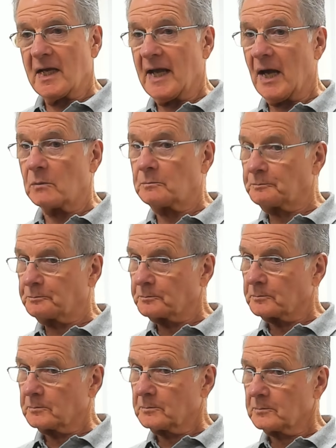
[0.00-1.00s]
Now,
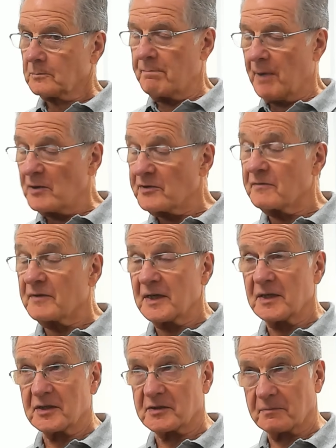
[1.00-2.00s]
both of
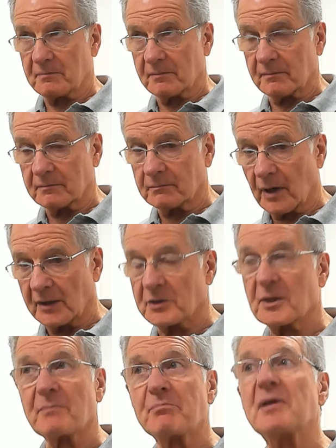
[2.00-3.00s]
these
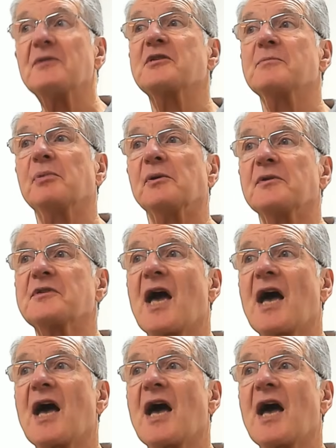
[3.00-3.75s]
monitoring principles